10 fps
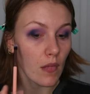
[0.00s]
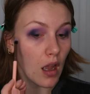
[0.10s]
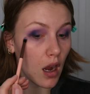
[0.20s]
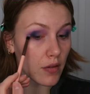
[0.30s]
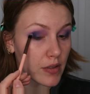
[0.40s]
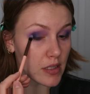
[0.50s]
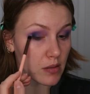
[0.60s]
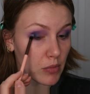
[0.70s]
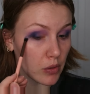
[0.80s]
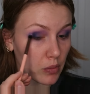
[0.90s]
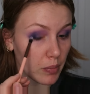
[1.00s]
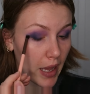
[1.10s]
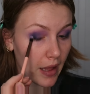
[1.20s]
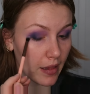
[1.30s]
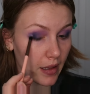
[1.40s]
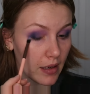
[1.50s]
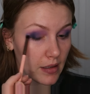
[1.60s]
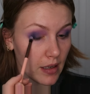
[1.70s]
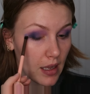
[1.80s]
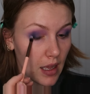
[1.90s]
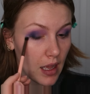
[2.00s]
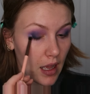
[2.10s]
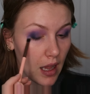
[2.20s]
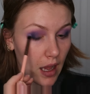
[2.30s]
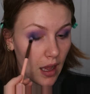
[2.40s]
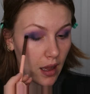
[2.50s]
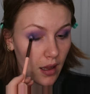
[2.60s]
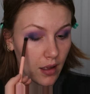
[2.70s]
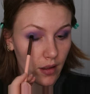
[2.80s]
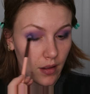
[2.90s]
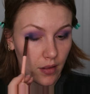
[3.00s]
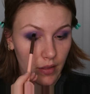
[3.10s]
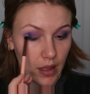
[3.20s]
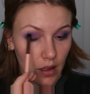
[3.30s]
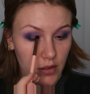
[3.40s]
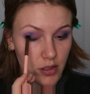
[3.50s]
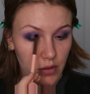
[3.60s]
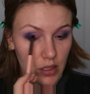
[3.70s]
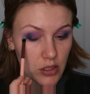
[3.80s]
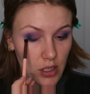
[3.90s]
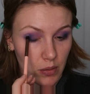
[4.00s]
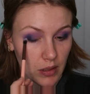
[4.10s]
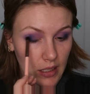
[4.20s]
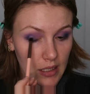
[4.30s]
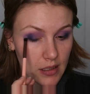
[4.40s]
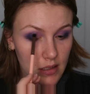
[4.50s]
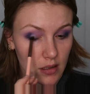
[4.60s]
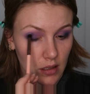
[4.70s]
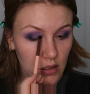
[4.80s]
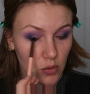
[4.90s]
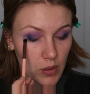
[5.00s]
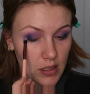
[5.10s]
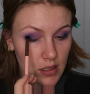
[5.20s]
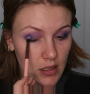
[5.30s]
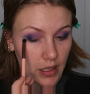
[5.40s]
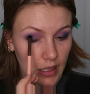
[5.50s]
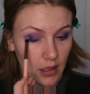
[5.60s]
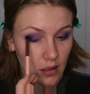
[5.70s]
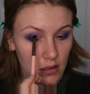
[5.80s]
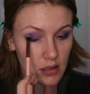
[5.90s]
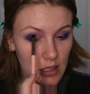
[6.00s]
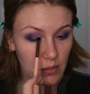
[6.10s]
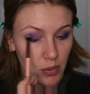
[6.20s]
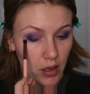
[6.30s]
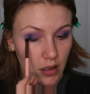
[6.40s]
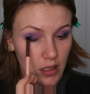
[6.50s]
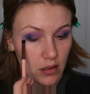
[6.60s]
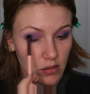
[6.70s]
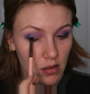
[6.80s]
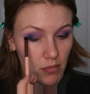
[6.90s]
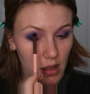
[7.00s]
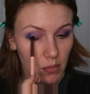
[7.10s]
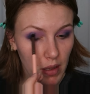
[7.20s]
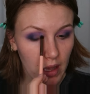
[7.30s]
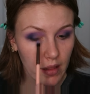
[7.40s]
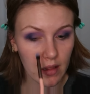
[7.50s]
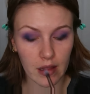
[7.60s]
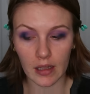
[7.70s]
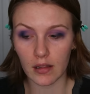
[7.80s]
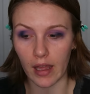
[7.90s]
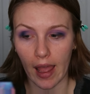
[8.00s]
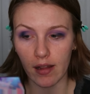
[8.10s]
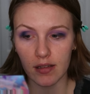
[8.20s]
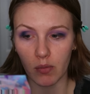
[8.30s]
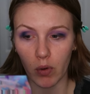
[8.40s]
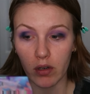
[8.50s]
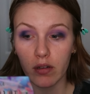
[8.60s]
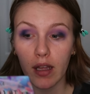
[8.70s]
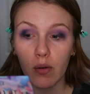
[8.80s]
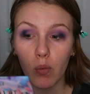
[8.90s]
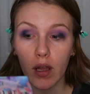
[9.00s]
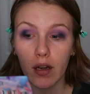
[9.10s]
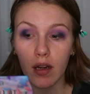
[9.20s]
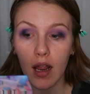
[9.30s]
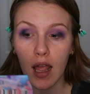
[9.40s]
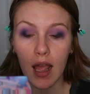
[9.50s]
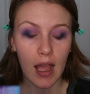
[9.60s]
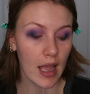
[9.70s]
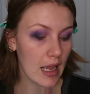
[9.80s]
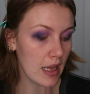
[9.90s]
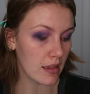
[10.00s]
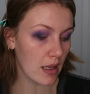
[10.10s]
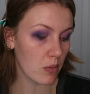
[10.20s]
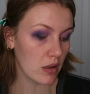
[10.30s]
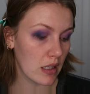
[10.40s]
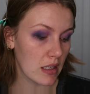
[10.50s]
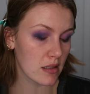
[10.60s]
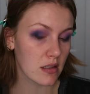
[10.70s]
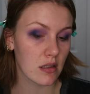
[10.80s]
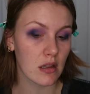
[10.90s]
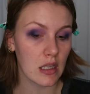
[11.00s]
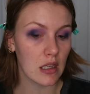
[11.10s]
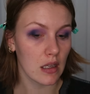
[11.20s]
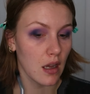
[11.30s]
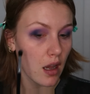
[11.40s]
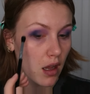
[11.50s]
Harvest Moon palette. They also this year released the Twisted like Tea Party or something palette, like the Alice in Wonderland one, and they released the